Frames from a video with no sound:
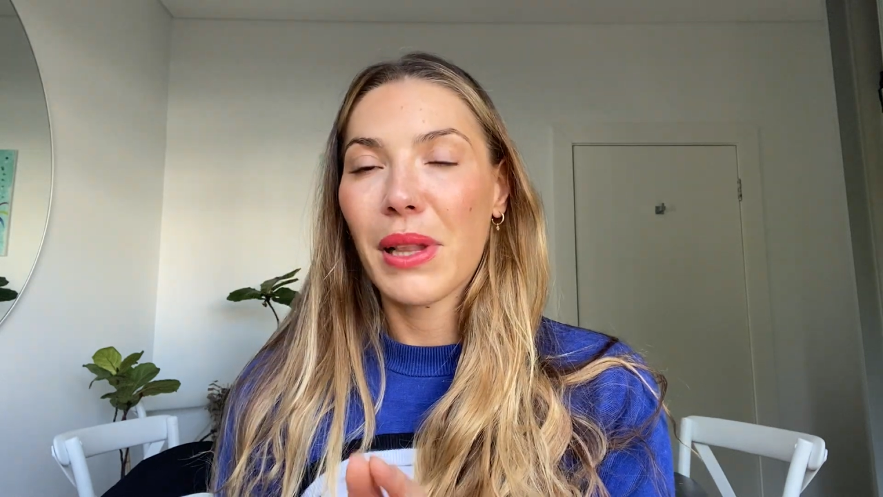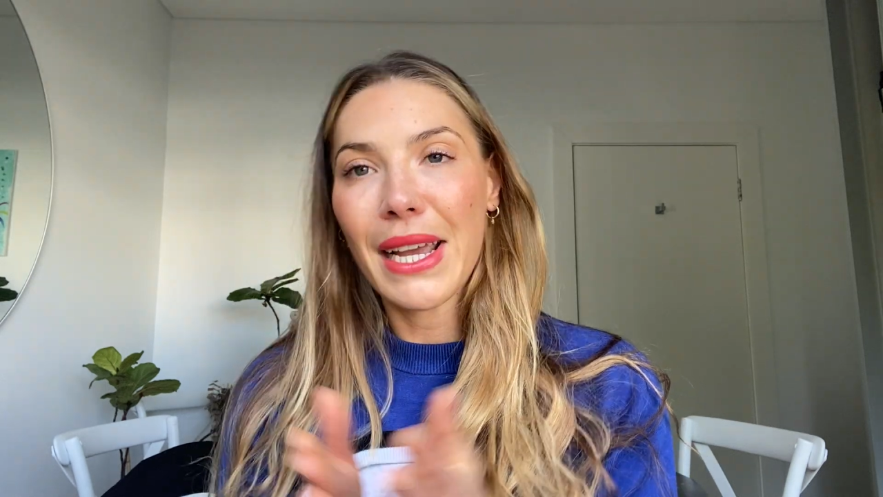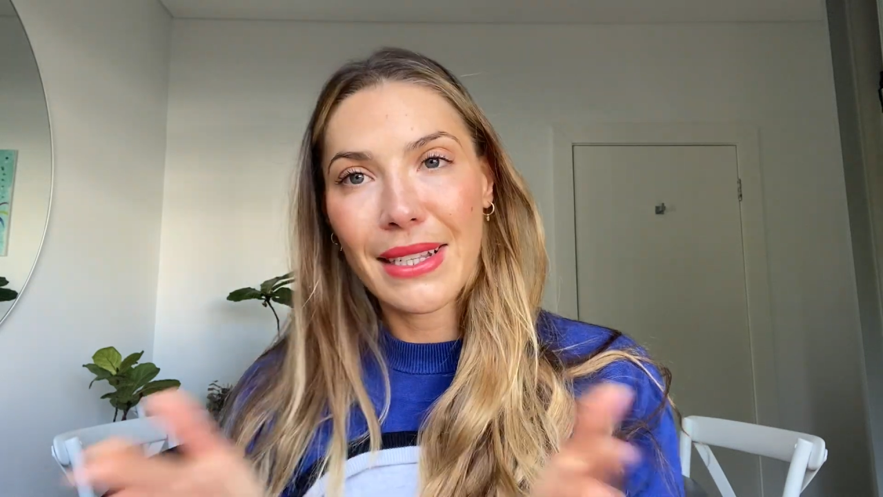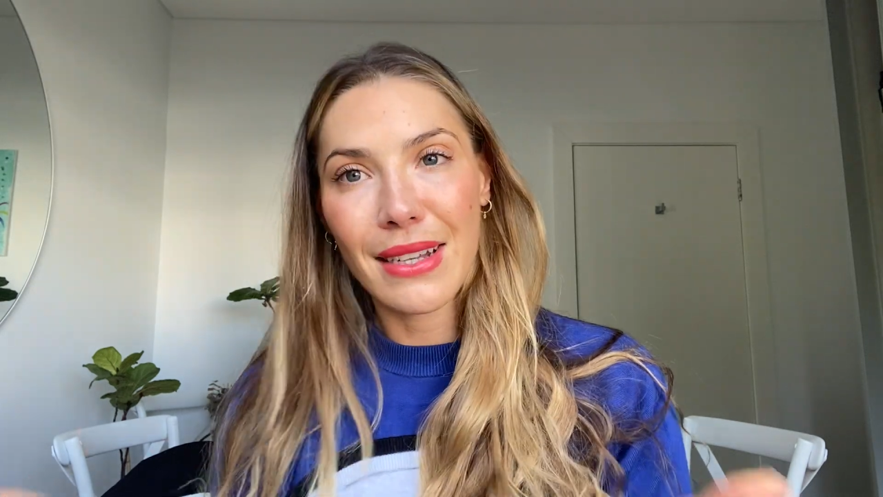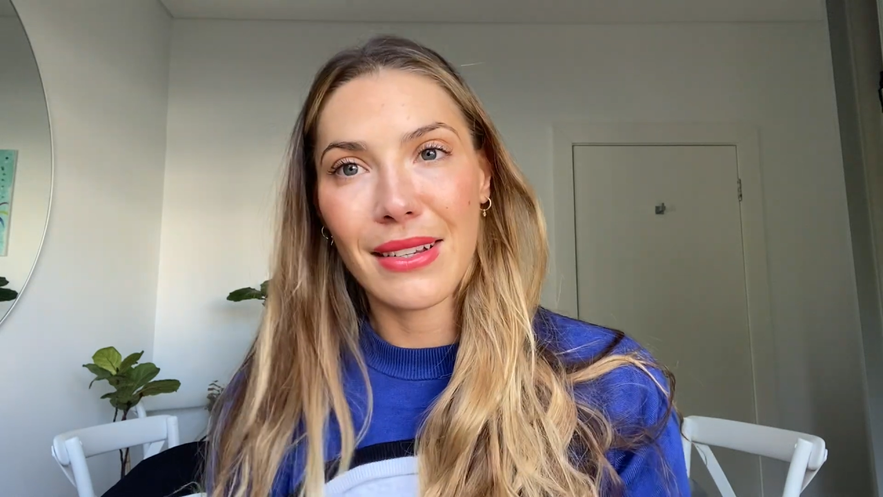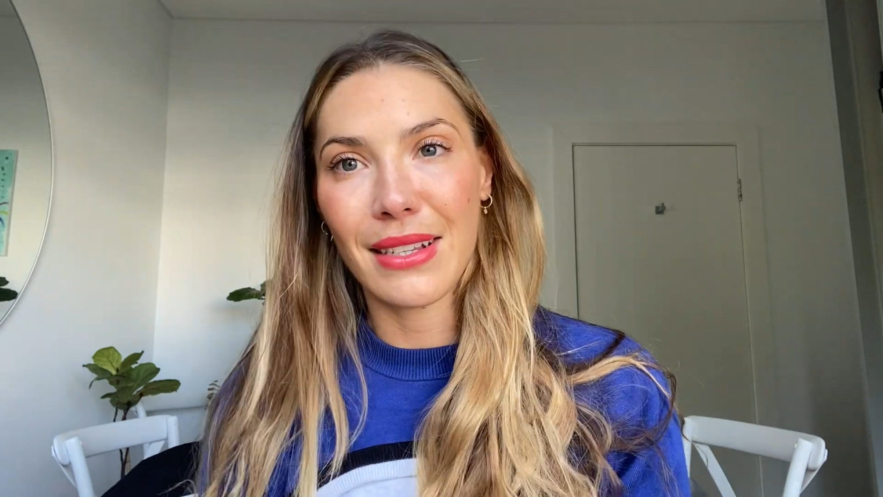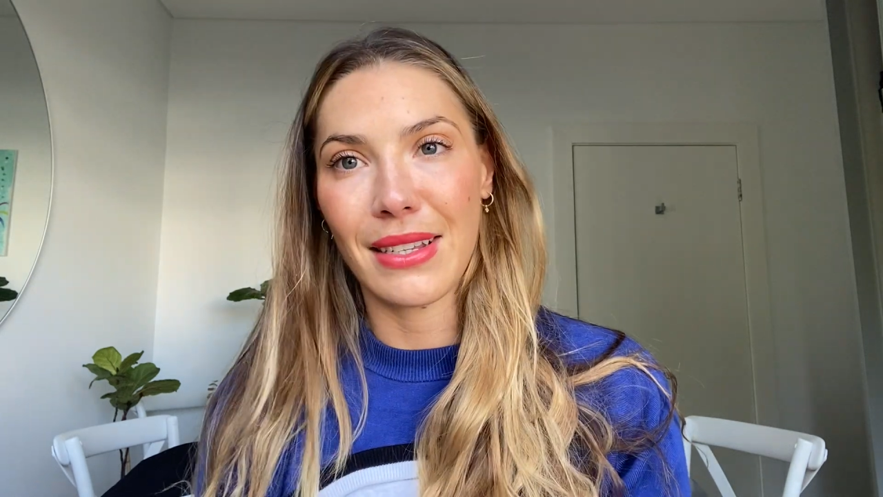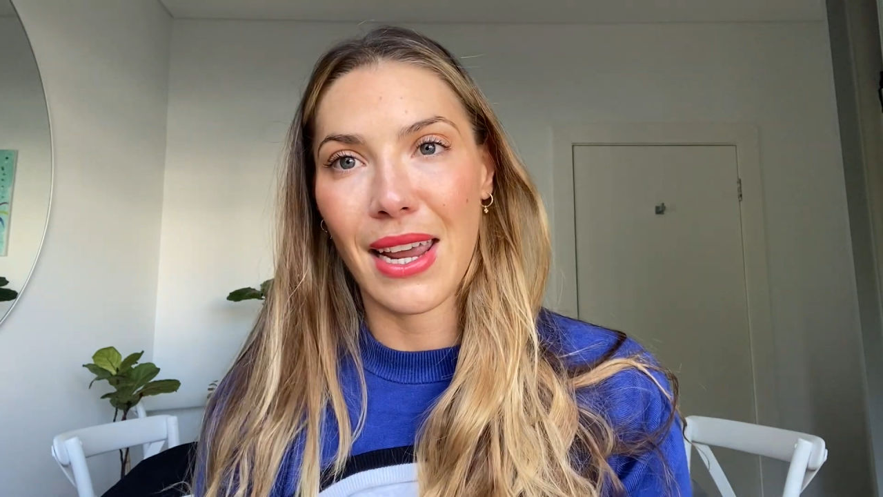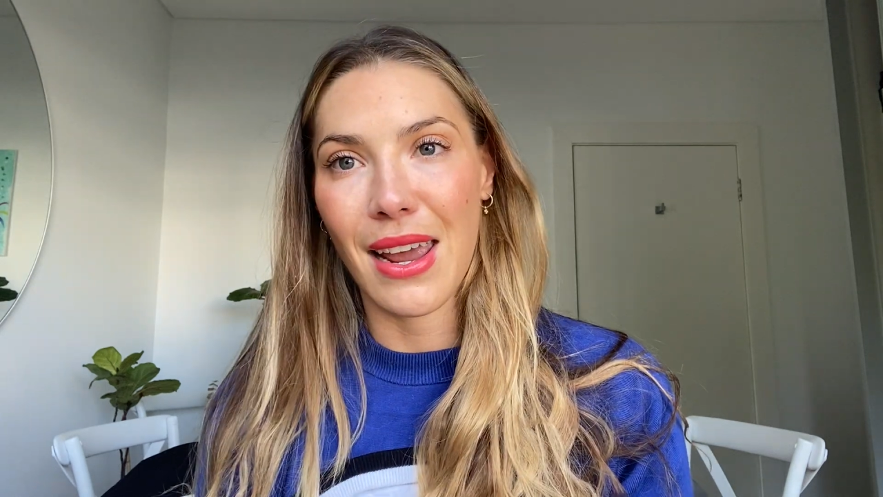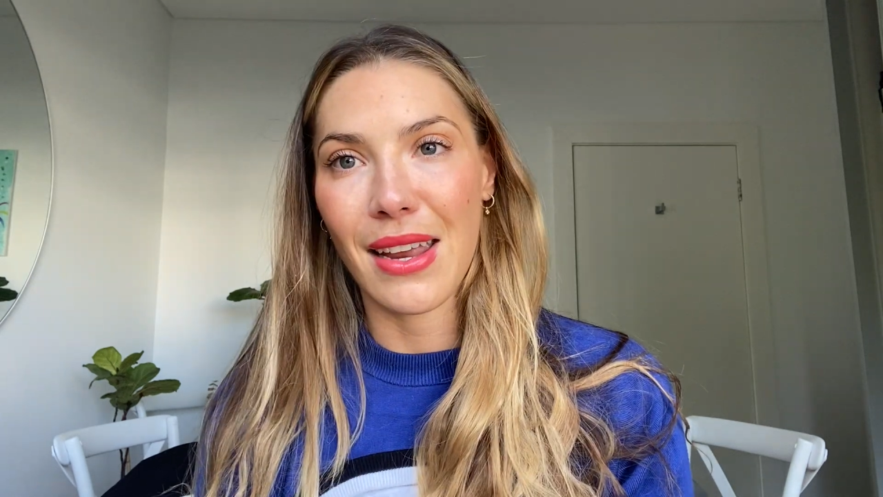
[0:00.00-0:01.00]
please
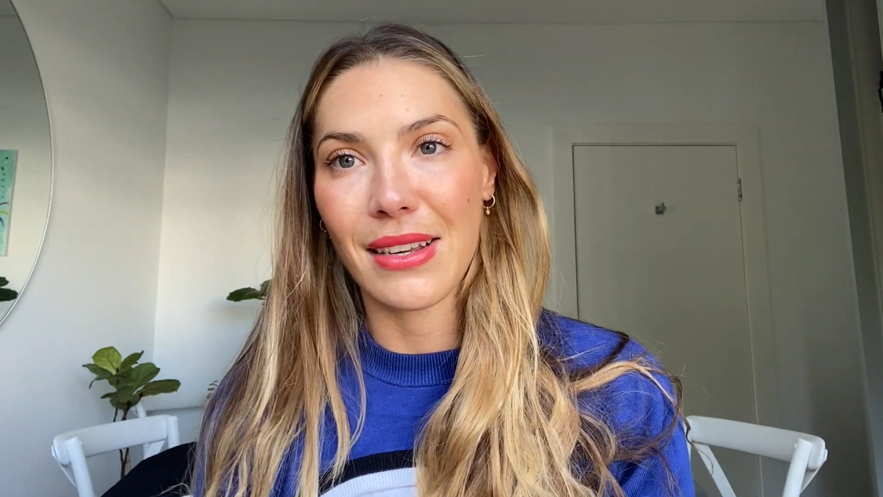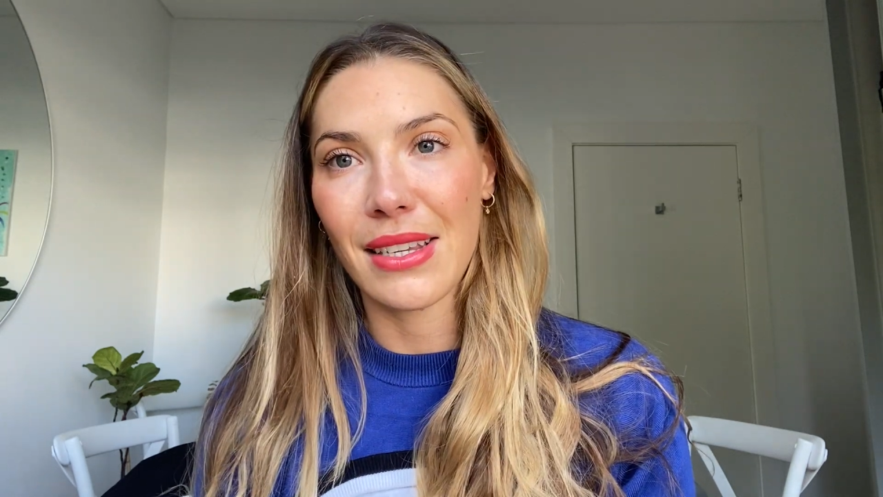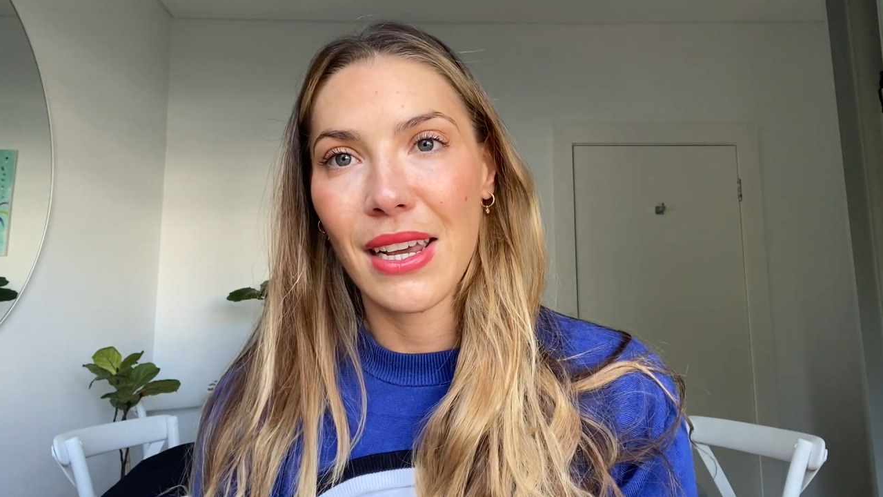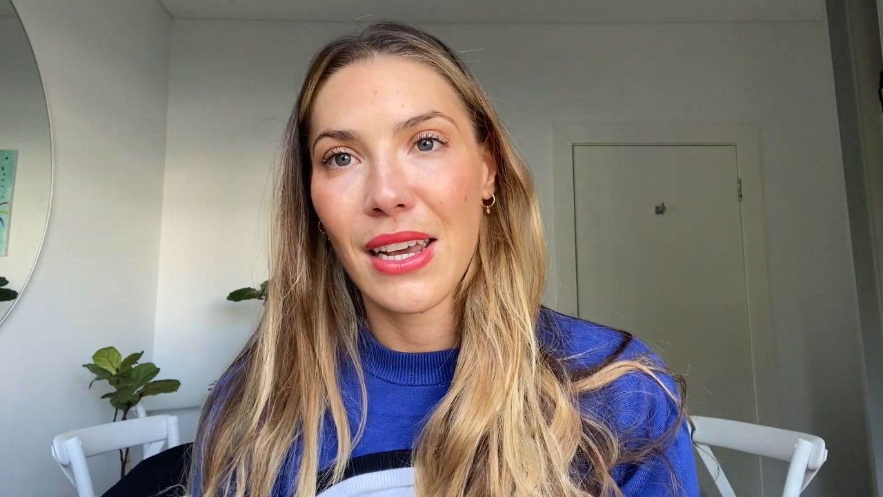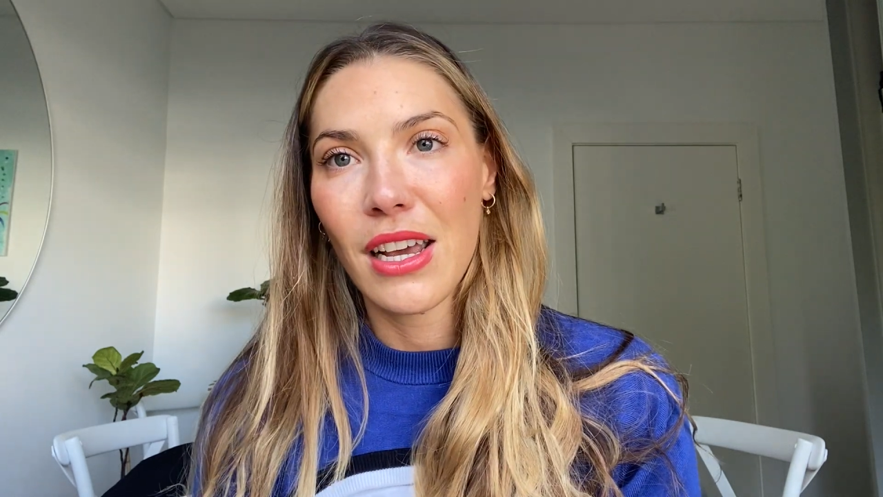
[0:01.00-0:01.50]
understand